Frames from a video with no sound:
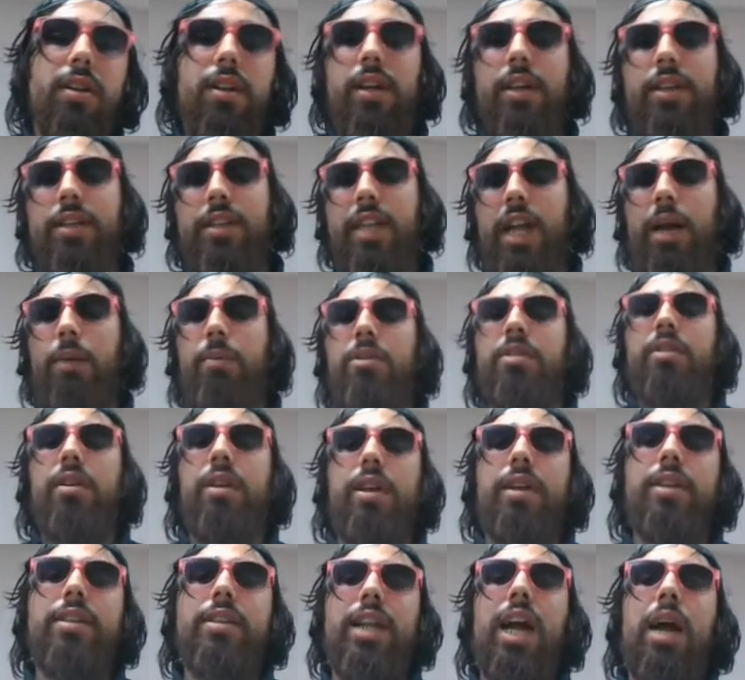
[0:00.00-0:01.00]

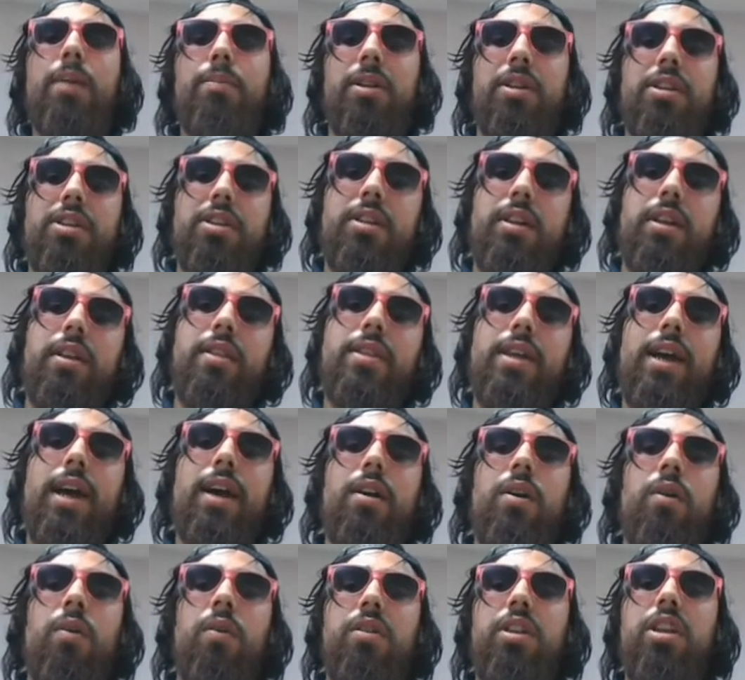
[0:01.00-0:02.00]
established
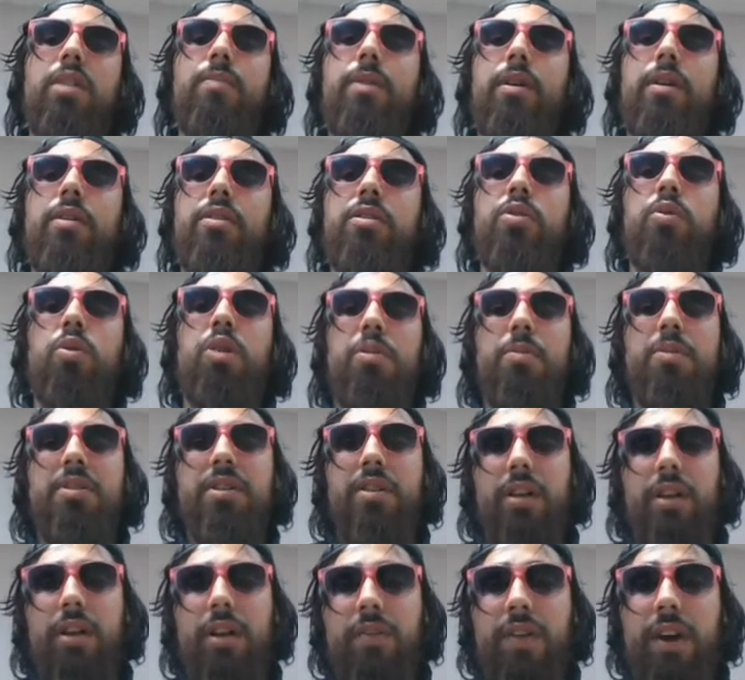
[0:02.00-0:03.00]
that only about
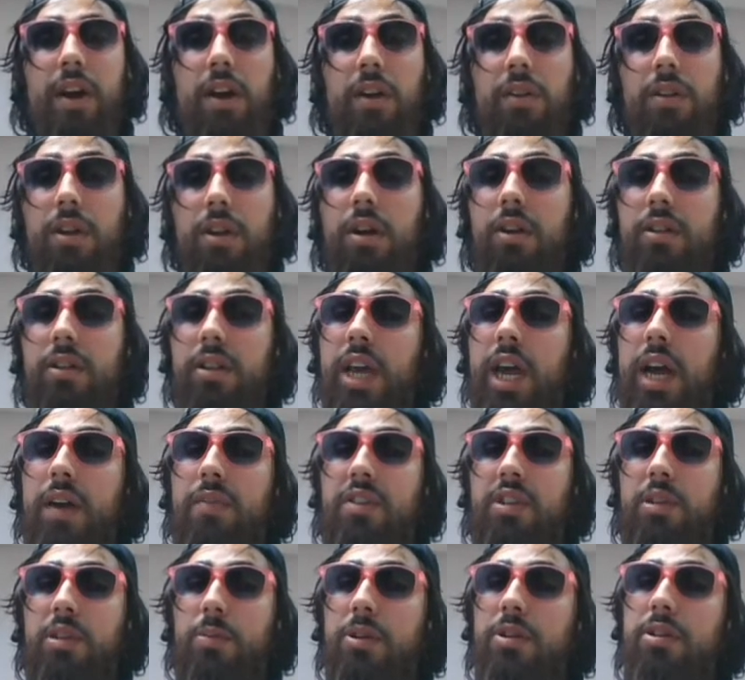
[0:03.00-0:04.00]
20% of how long the
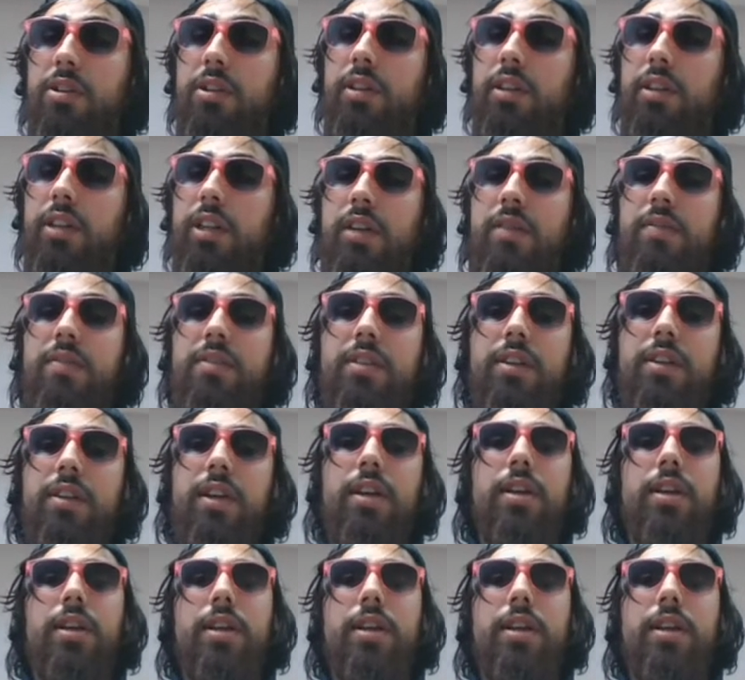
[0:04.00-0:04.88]
average person lives